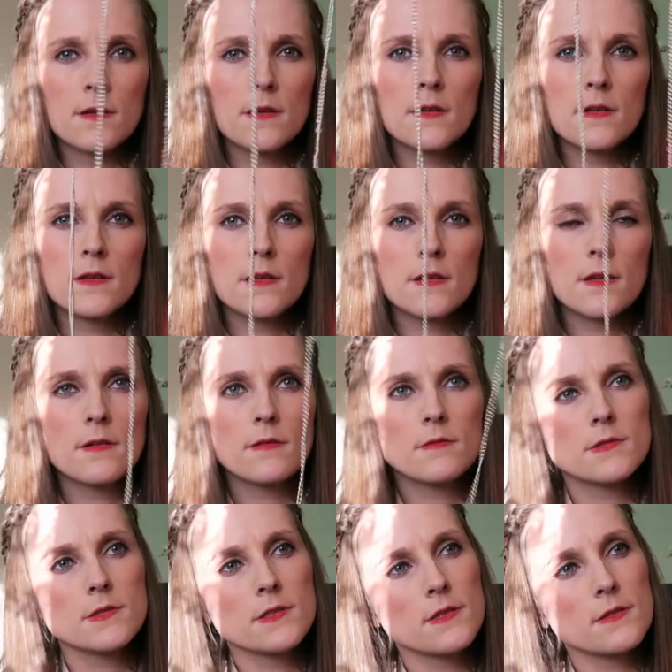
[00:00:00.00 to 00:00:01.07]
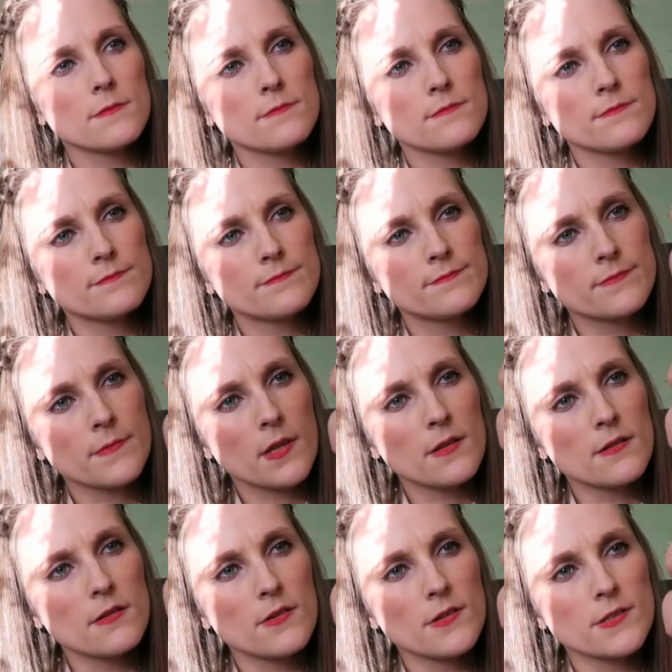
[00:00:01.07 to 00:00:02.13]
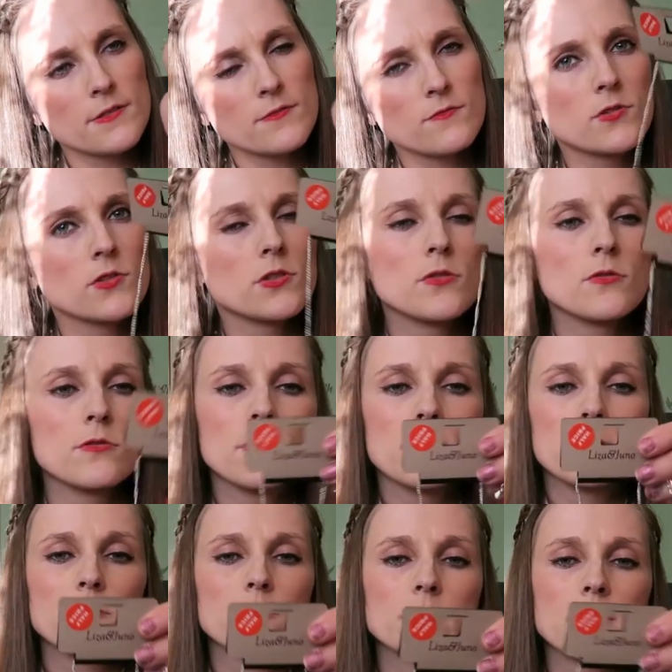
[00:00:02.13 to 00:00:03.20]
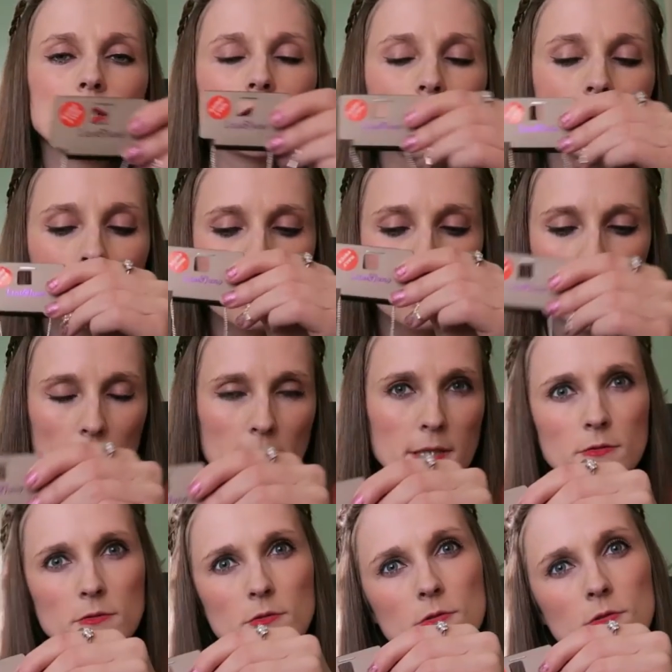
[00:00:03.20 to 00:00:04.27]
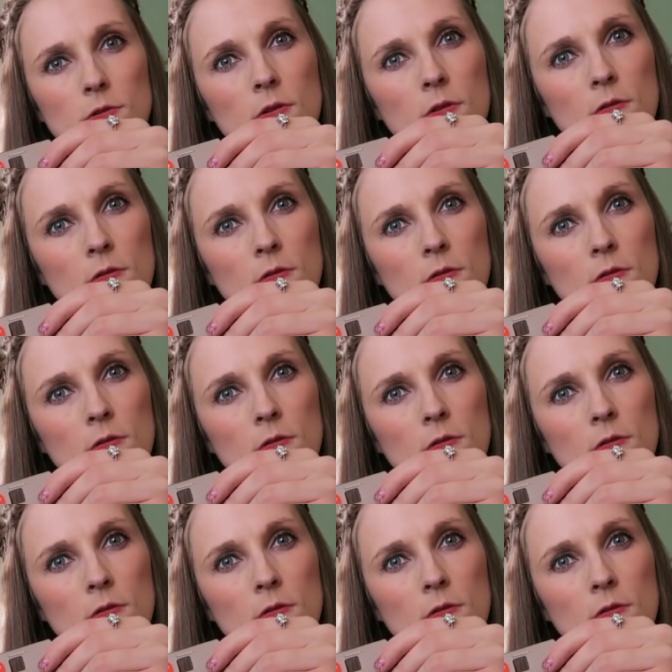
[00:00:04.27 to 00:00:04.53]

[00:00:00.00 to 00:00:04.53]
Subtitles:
And that was Liza Minnelli. It was actually only about